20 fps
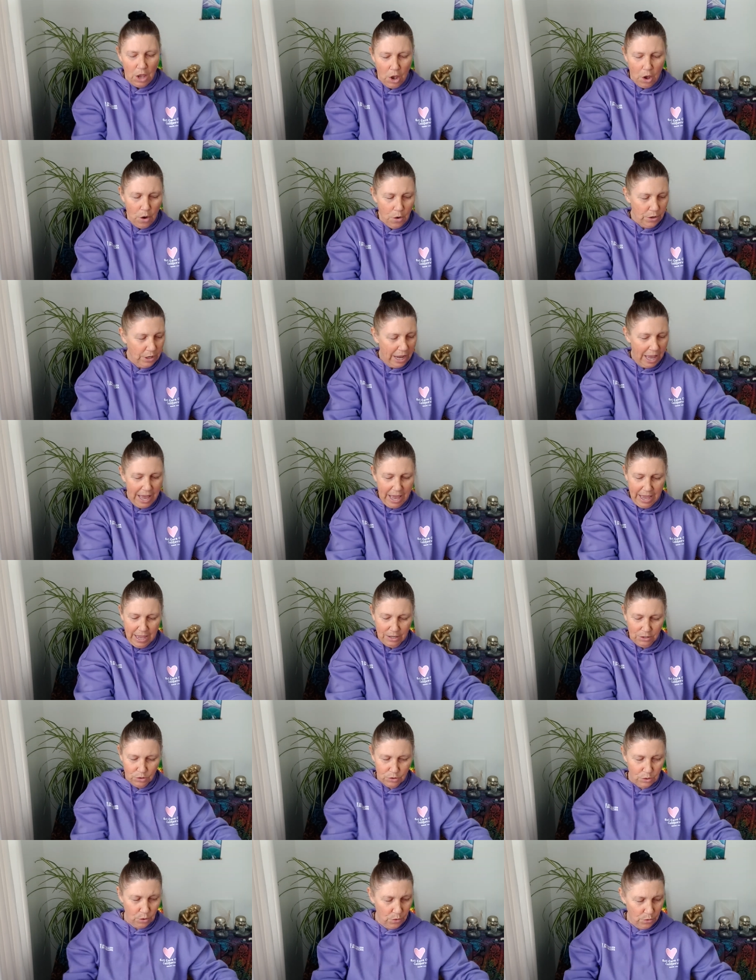Okay,
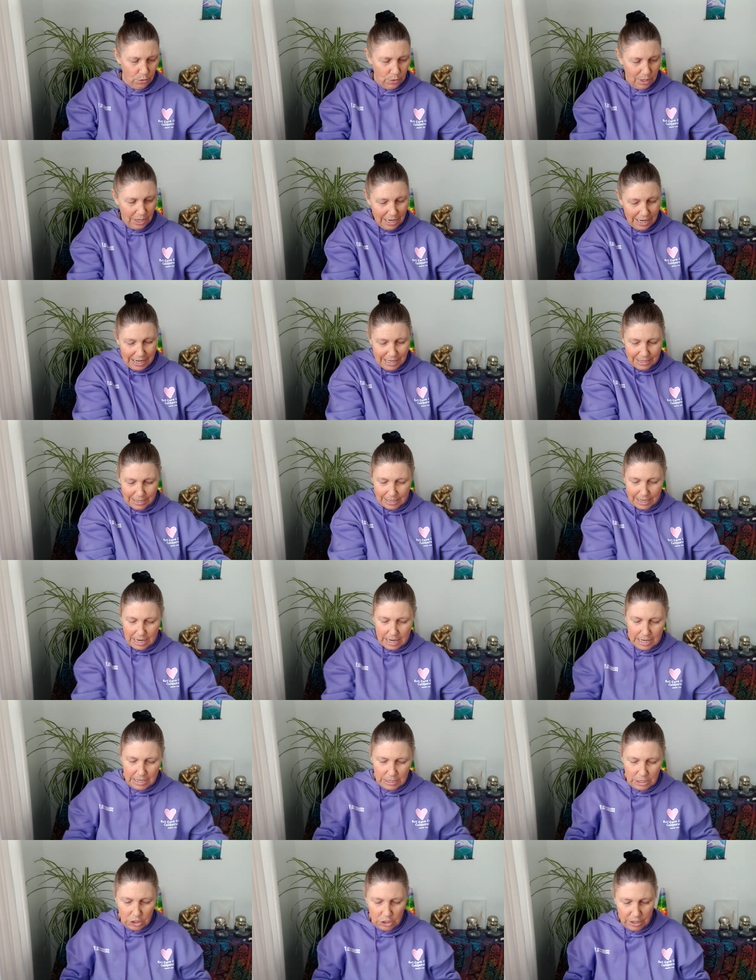so let's get
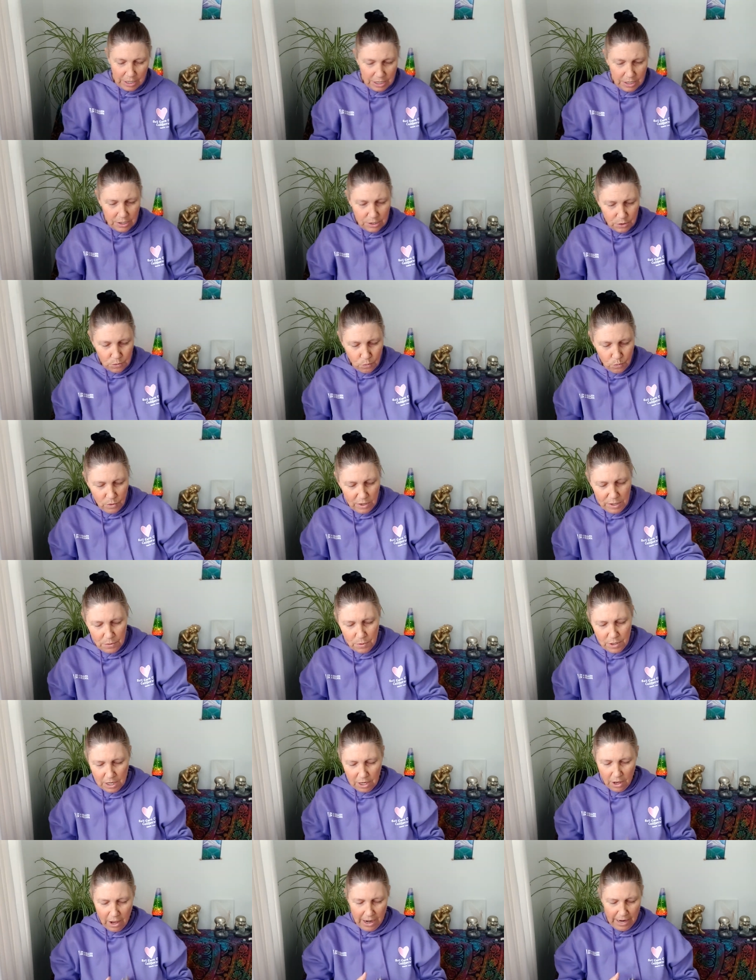into this. We
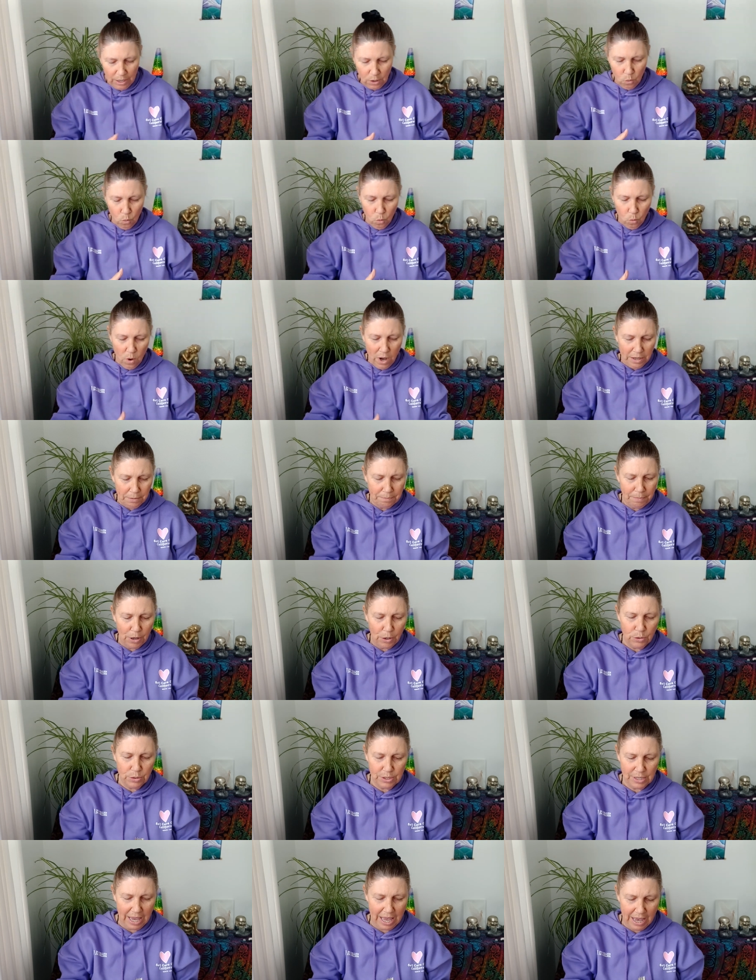would like one
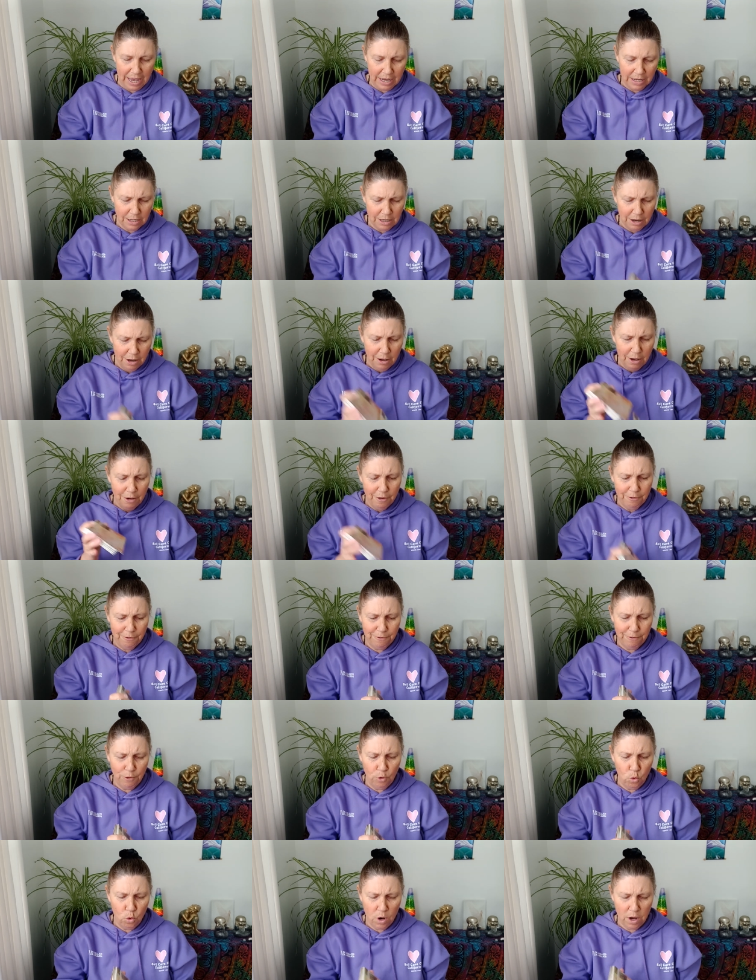postcard
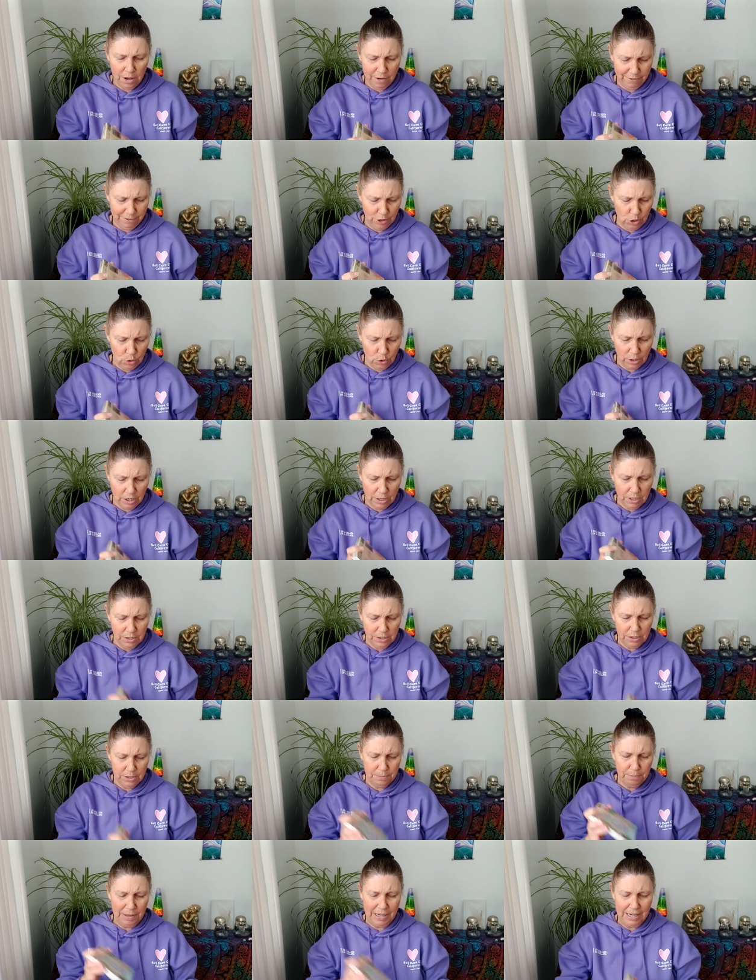for
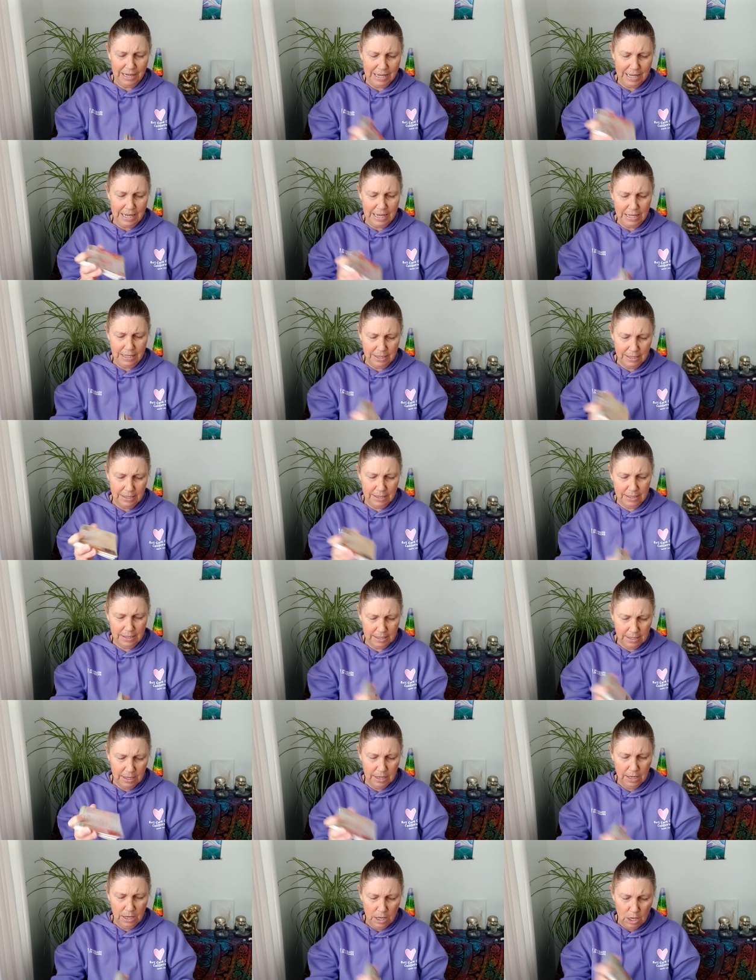Ophiuchus, please.
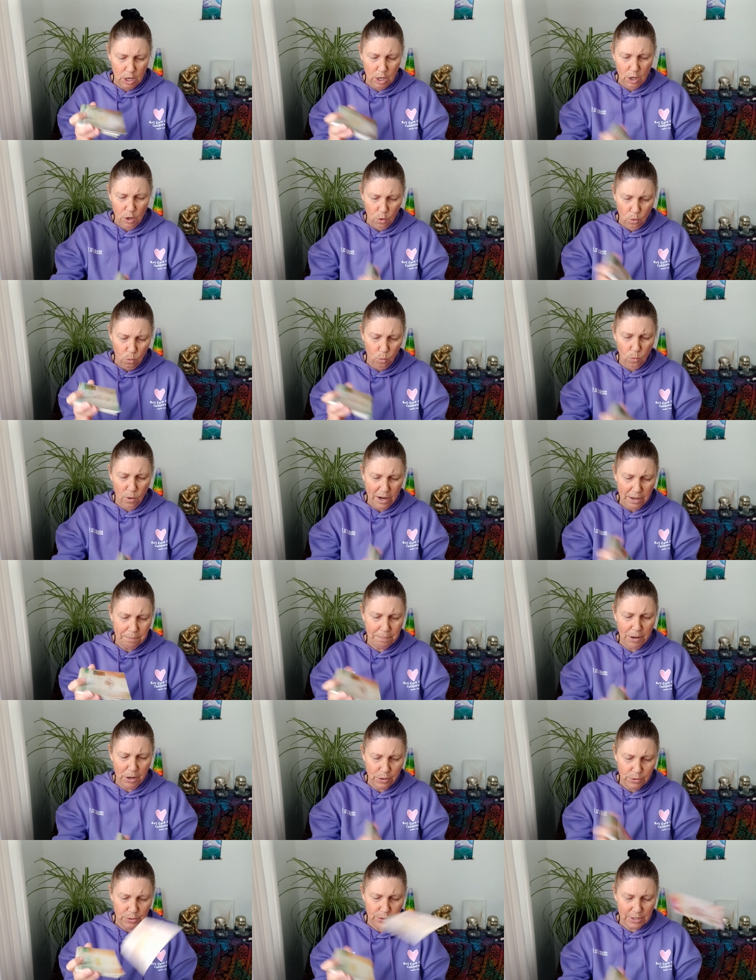One
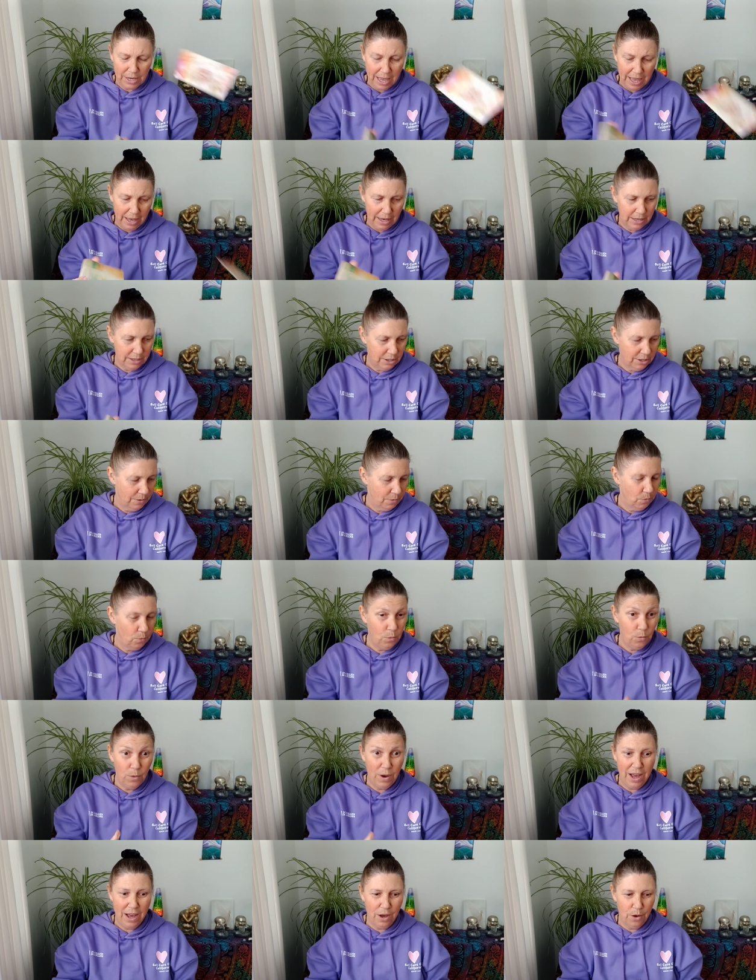postcard.
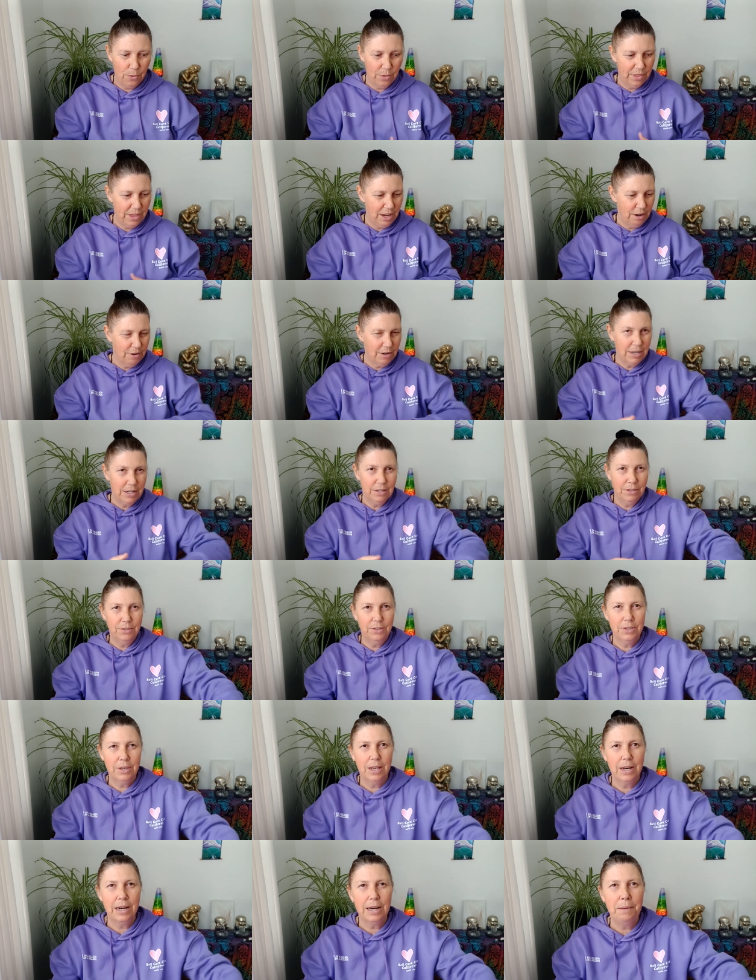Wow, there it
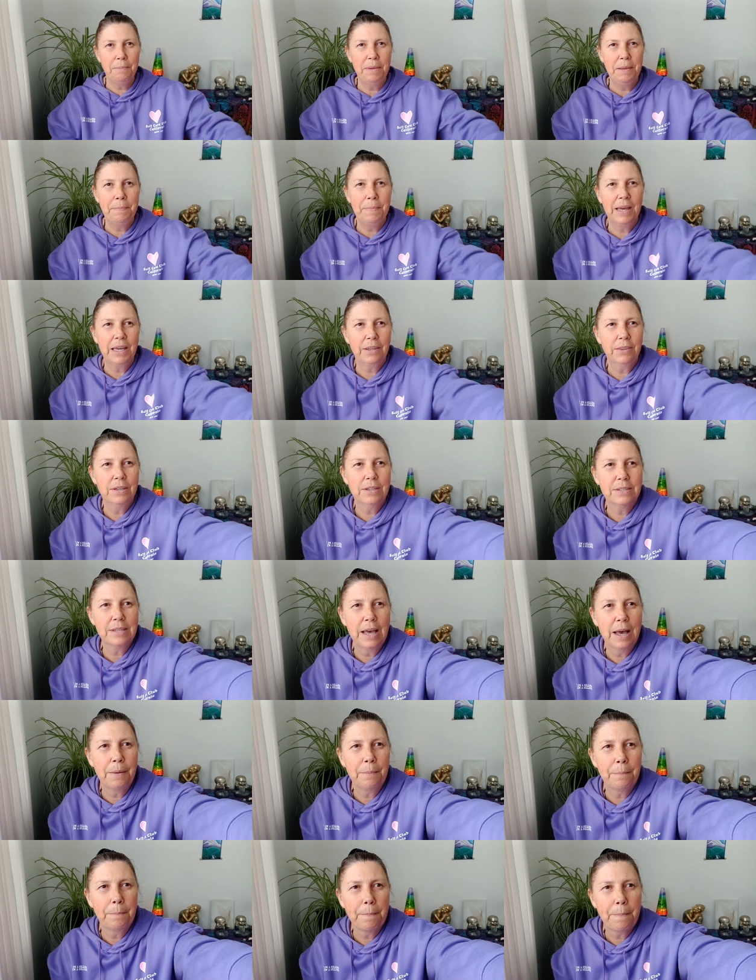is. Let me pick this
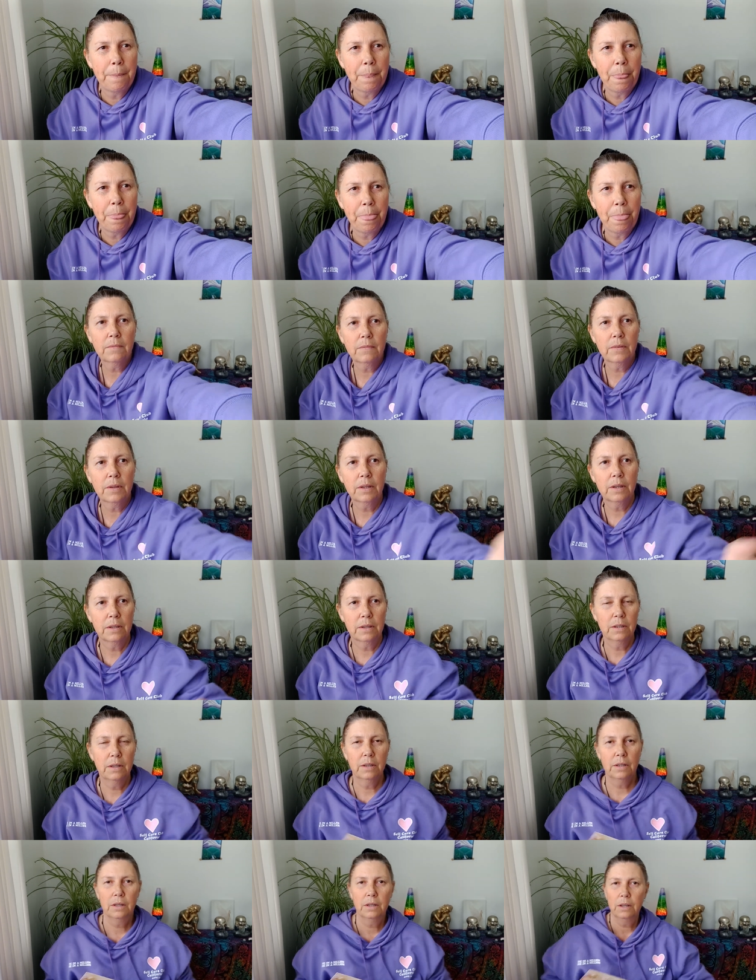up.
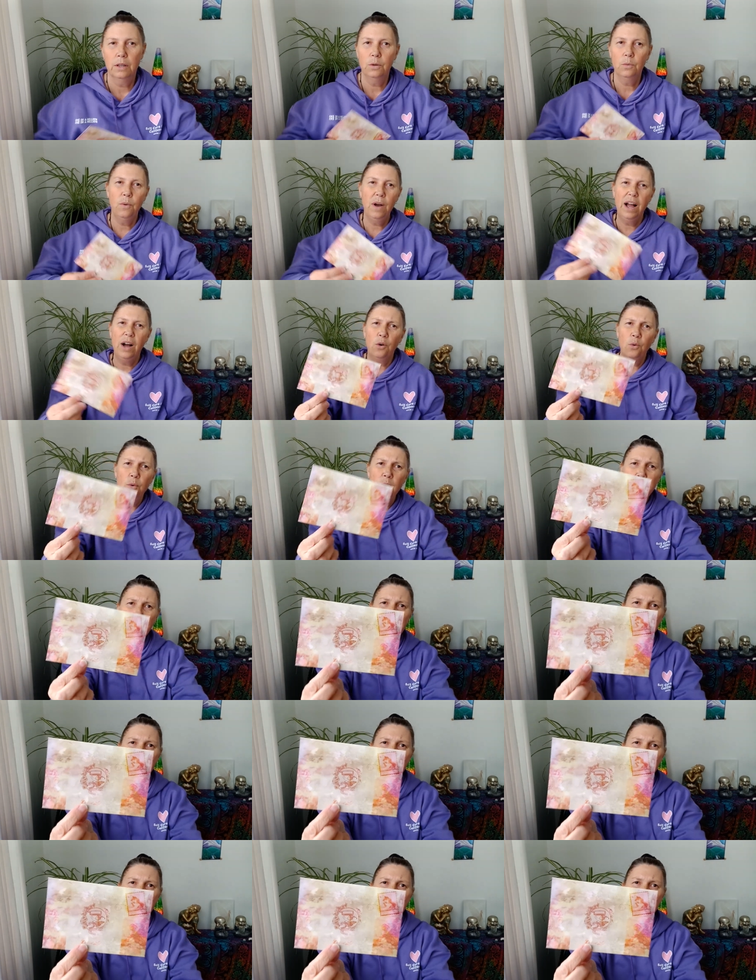Wow, what a